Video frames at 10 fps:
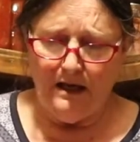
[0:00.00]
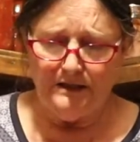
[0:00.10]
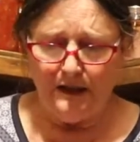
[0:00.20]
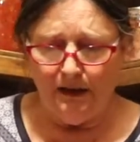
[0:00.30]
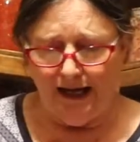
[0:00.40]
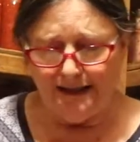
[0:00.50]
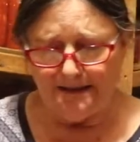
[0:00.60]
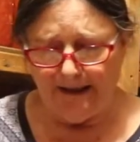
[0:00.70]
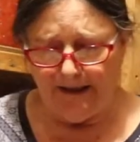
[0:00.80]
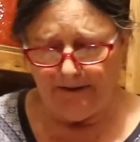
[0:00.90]
So like I
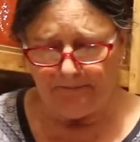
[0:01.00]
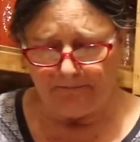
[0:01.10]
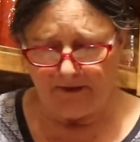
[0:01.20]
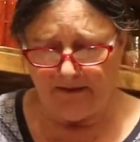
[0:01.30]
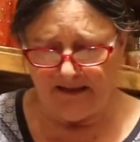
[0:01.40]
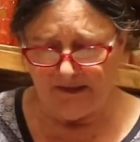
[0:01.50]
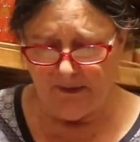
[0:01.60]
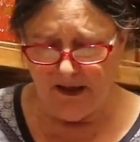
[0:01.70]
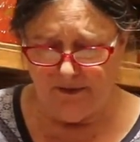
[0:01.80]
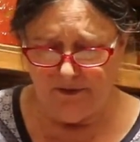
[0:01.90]
said, this
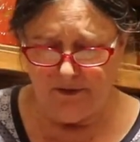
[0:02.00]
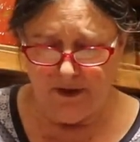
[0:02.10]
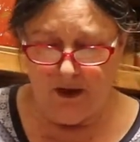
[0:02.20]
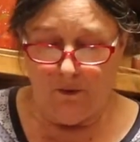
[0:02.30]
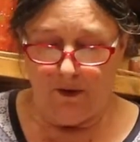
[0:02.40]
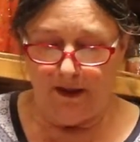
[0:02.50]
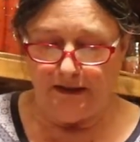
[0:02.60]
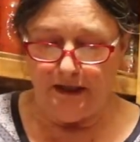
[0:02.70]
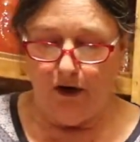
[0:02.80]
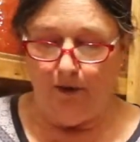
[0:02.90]
month we're going
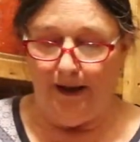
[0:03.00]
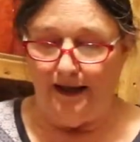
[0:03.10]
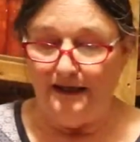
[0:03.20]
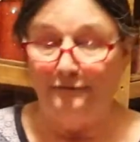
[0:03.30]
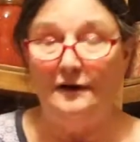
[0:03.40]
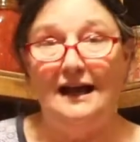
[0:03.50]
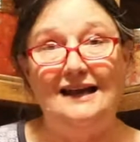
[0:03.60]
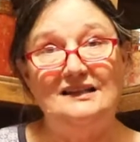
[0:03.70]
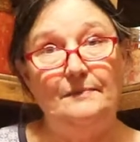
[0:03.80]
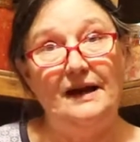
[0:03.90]
to talk about different
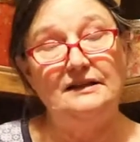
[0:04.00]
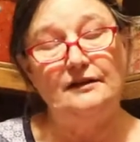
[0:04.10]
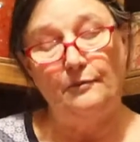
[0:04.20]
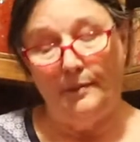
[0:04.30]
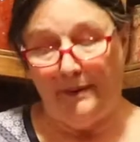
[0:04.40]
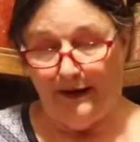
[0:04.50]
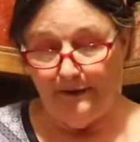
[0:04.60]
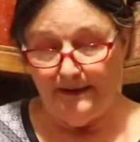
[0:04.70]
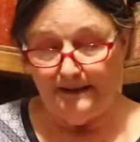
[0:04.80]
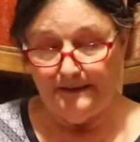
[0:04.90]
aspects of
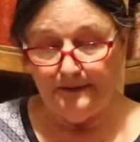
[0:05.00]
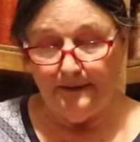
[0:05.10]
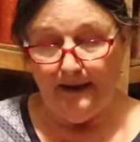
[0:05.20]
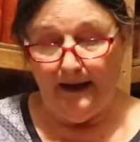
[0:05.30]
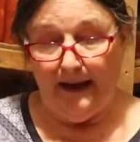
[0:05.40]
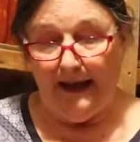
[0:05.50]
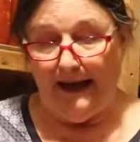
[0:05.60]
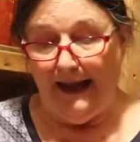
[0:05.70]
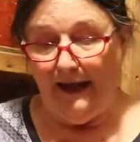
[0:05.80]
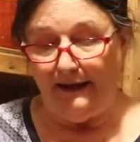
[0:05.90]
preparedness
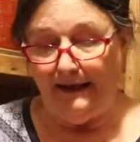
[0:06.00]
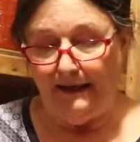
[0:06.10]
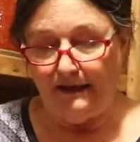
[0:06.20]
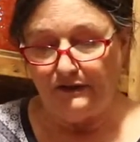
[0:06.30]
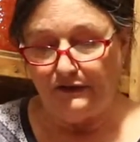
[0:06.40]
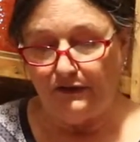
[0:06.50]
and how to get it